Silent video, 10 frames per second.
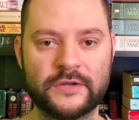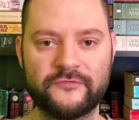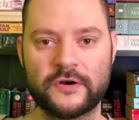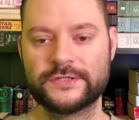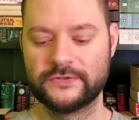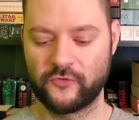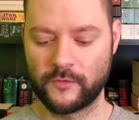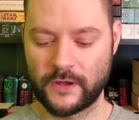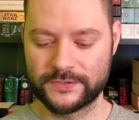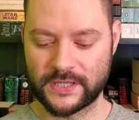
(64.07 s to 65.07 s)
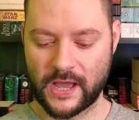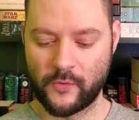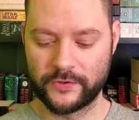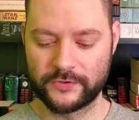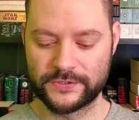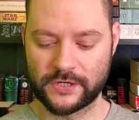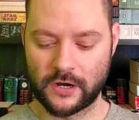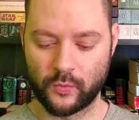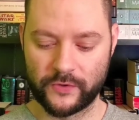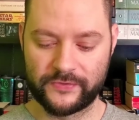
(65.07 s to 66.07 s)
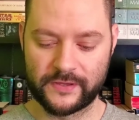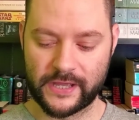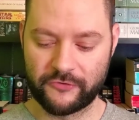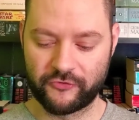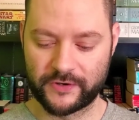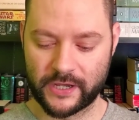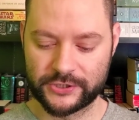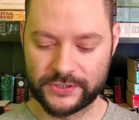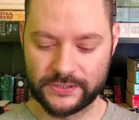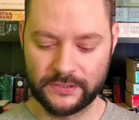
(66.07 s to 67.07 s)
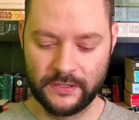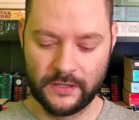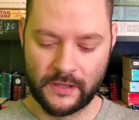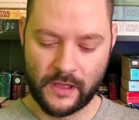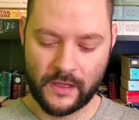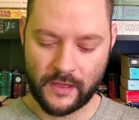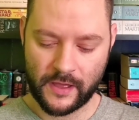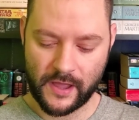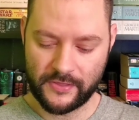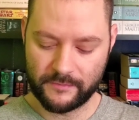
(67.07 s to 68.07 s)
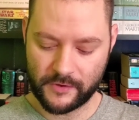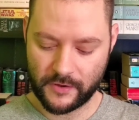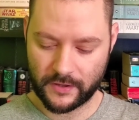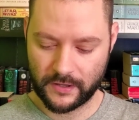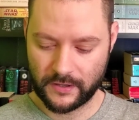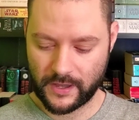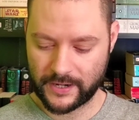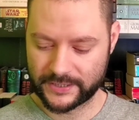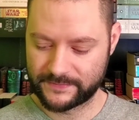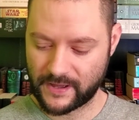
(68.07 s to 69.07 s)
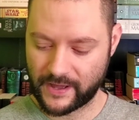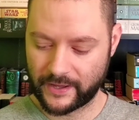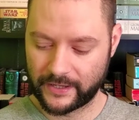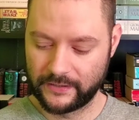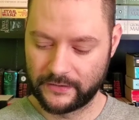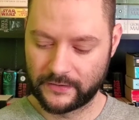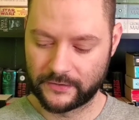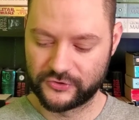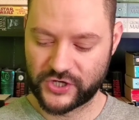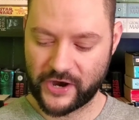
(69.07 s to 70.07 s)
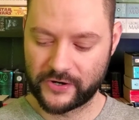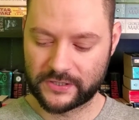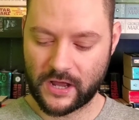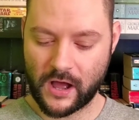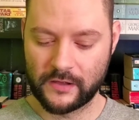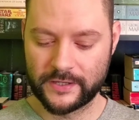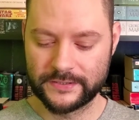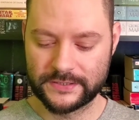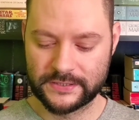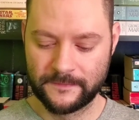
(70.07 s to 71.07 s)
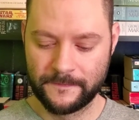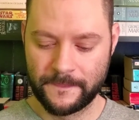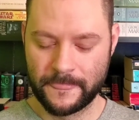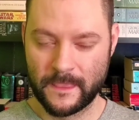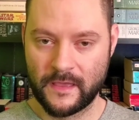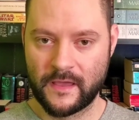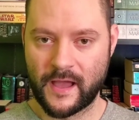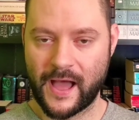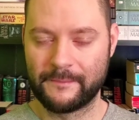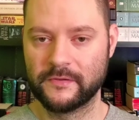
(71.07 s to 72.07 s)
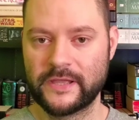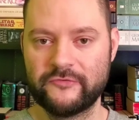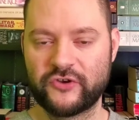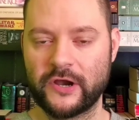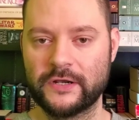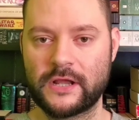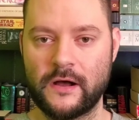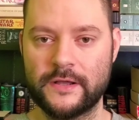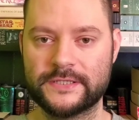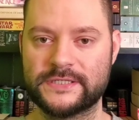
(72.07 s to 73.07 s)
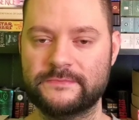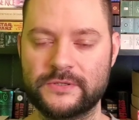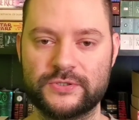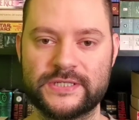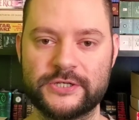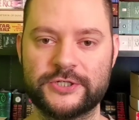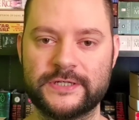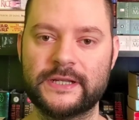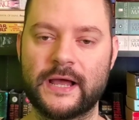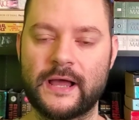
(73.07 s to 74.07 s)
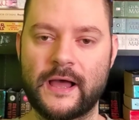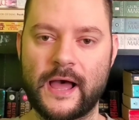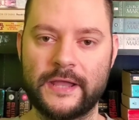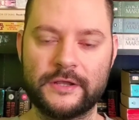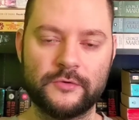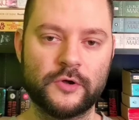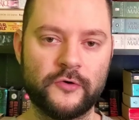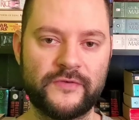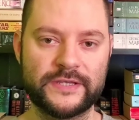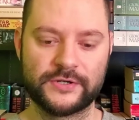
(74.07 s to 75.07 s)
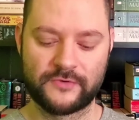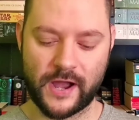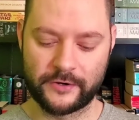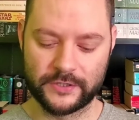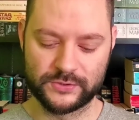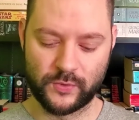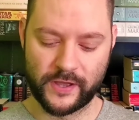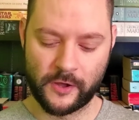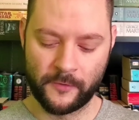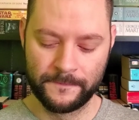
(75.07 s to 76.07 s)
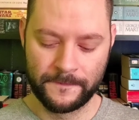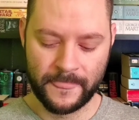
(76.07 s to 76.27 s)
so first and foremost, I want to start with the introduction uh, in the book, and it's by Jared Collins. I believe Jared Collins is a musician. I don't know if he's a writer as well,